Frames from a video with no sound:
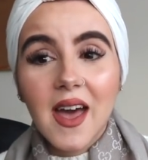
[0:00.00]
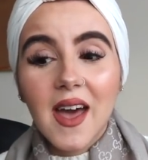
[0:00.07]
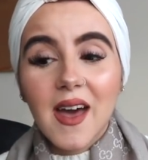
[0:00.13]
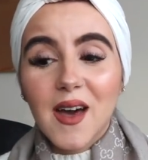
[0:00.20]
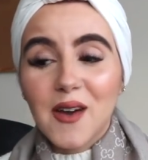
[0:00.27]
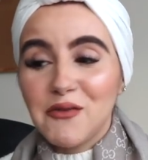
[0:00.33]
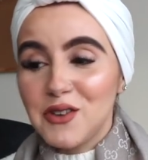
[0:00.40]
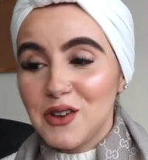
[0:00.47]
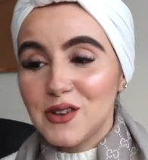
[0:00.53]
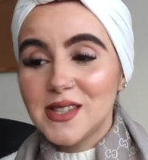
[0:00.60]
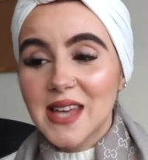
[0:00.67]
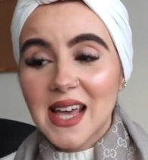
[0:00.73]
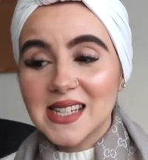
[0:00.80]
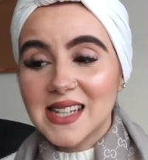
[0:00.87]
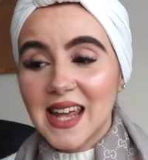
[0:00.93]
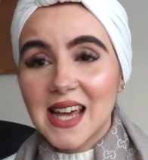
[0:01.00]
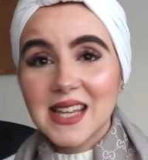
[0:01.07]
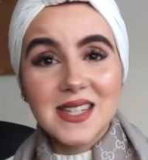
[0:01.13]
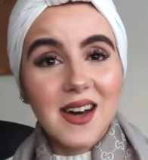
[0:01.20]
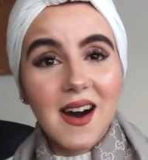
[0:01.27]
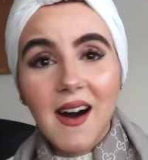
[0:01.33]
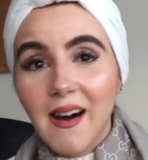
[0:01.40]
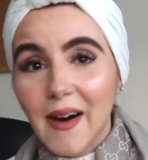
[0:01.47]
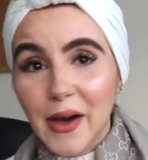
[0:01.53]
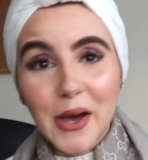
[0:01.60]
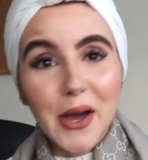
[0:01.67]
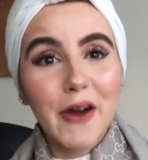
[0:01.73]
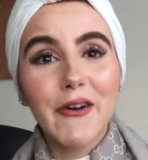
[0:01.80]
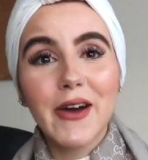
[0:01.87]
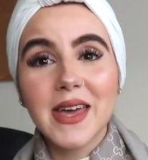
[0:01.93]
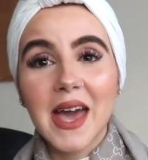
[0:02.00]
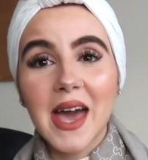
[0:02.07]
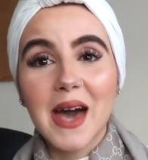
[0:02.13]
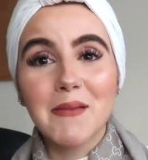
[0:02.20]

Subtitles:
A few days later, here I